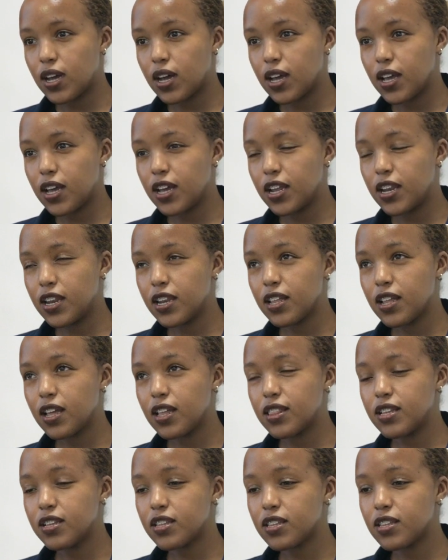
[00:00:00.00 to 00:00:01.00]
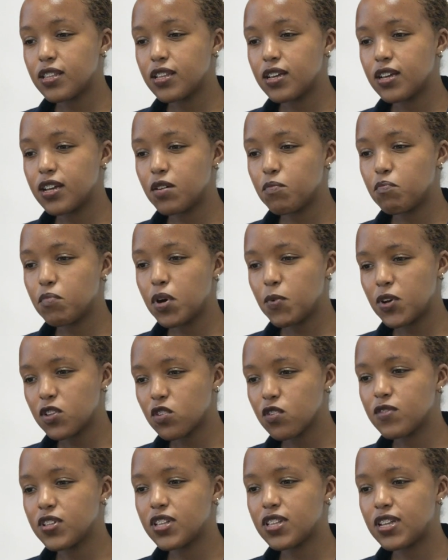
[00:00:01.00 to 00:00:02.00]
The
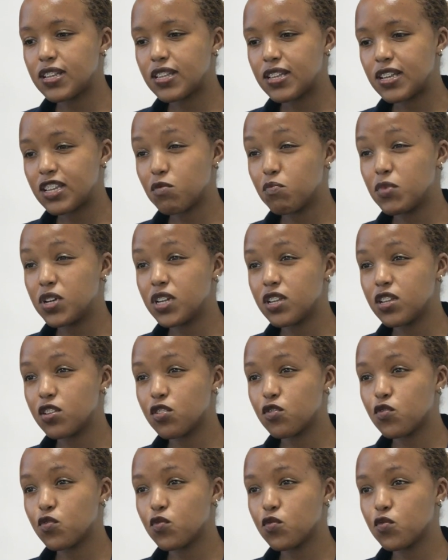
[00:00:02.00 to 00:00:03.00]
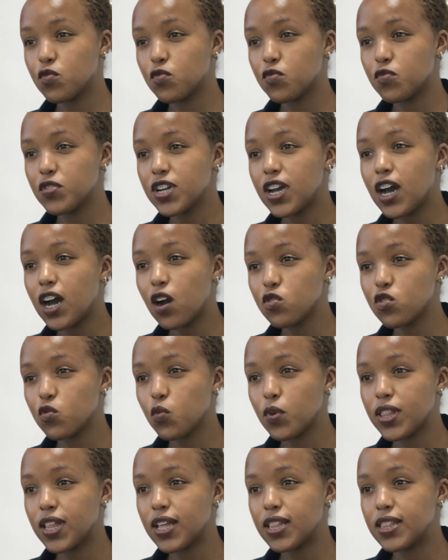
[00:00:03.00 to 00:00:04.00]
purpose of this assessment is to figure out
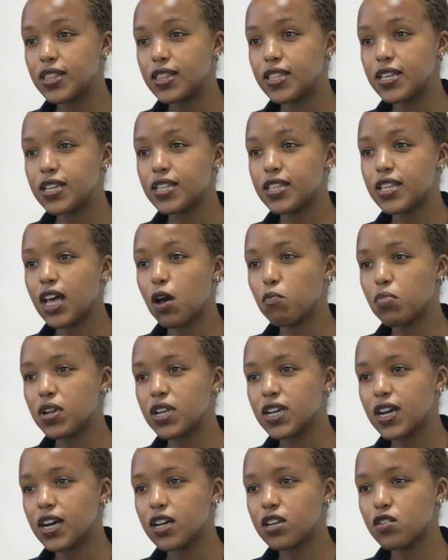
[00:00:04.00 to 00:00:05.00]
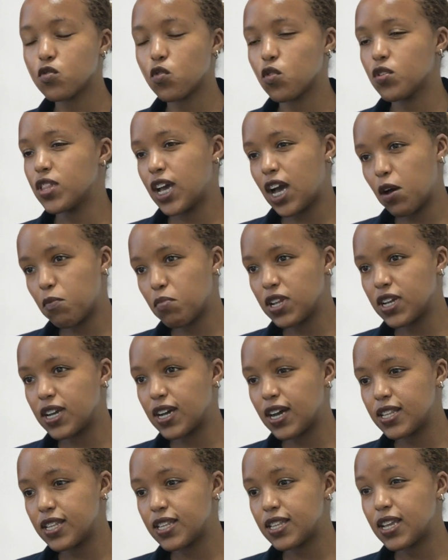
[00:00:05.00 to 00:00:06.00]
whether this applicant or the
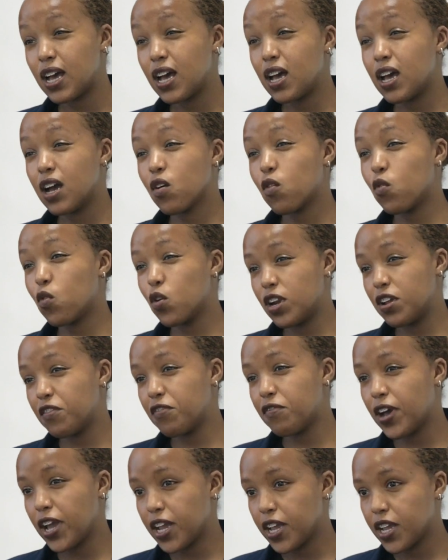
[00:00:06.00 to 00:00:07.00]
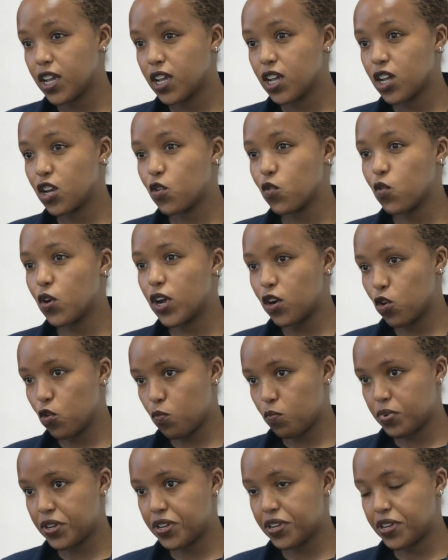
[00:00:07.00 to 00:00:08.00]
applicants qualify to
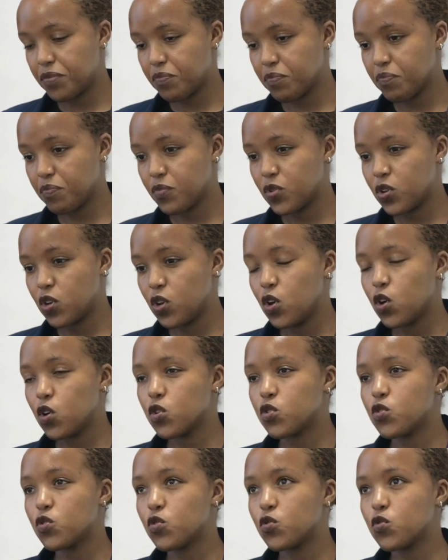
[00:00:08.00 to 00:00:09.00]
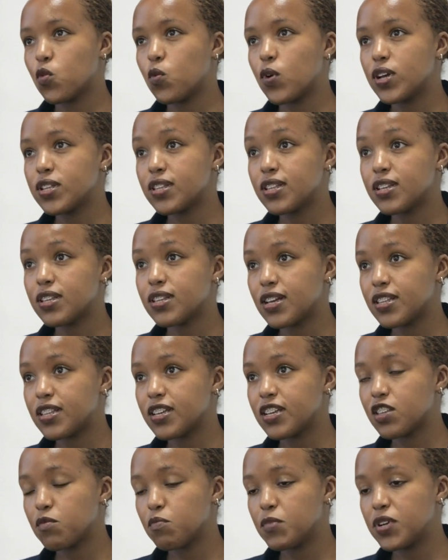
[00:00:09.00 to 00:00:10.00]
adopt. So once this
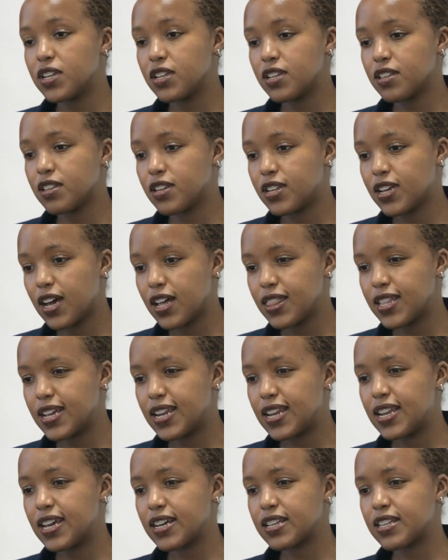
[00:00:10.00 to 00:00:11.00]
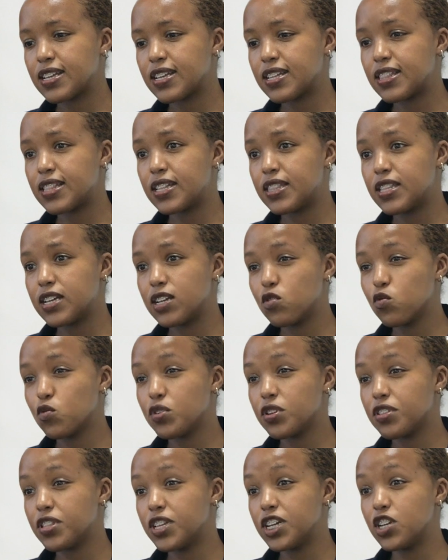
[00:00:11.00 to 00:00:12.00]
assessment is done, the next that they do
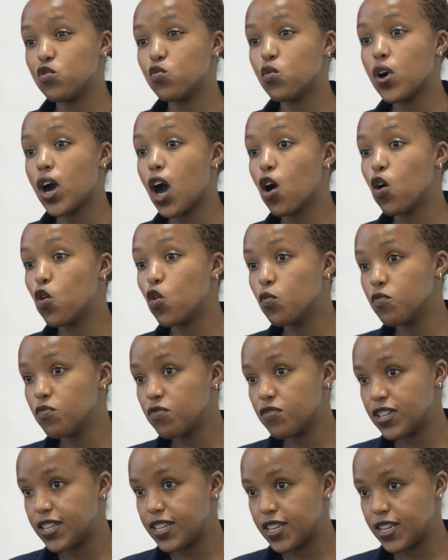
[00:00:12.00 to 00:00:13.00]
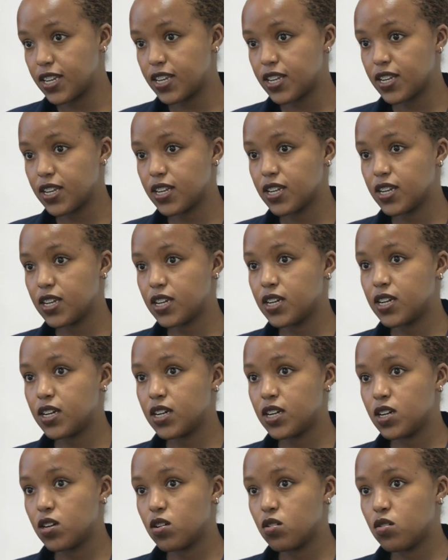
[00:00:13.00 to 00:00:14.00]
is they do a home visit.
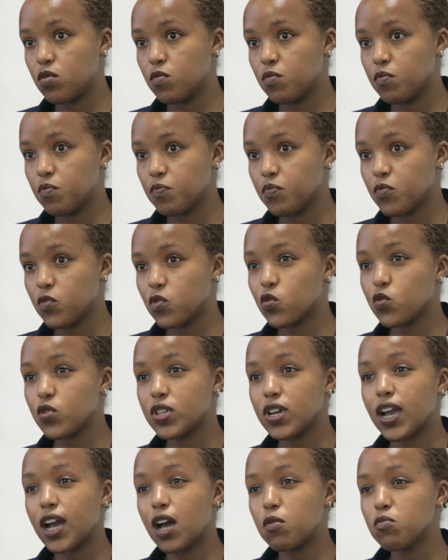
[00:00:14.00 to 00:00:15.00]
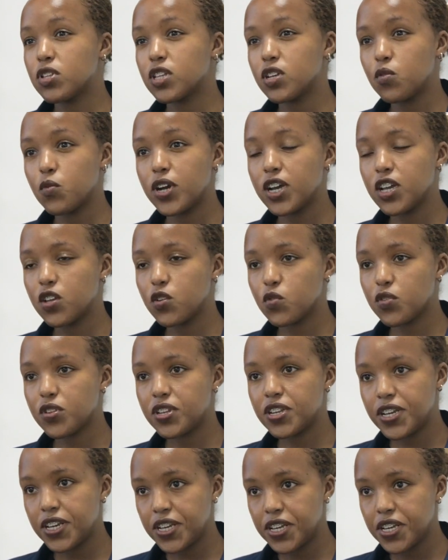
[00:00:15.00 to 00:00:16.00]
So they come see where you're
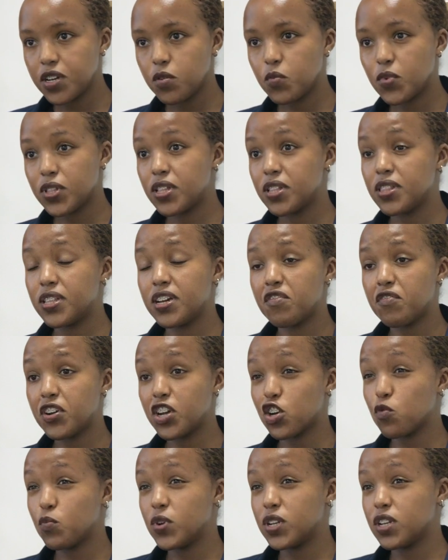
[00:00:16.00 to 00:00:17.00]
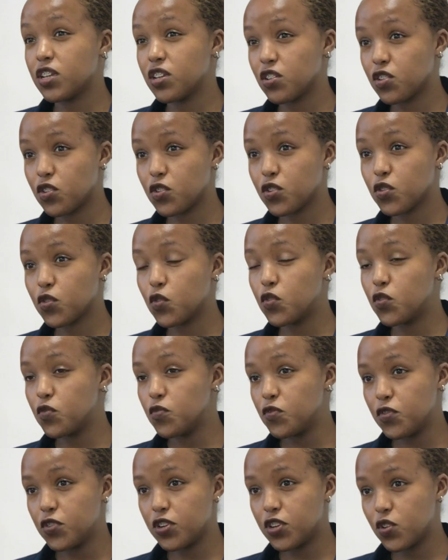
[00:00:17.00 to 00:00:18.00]
staying, whether the environment is
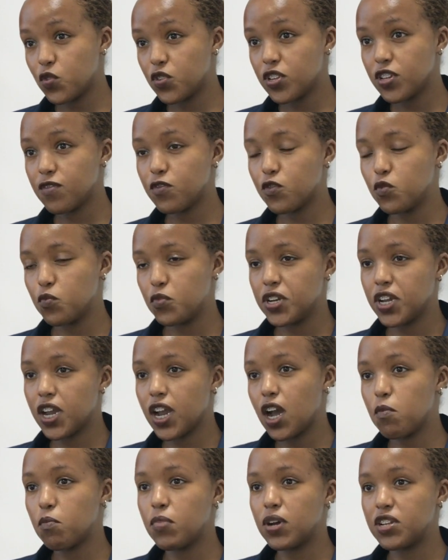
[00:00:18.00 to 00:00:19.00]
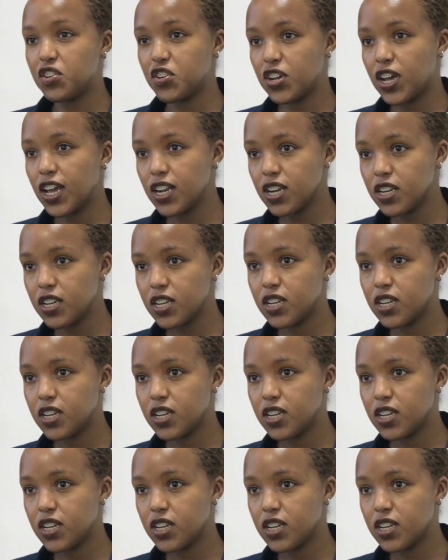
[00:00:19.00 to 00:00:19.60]
conducive to bringing up a child.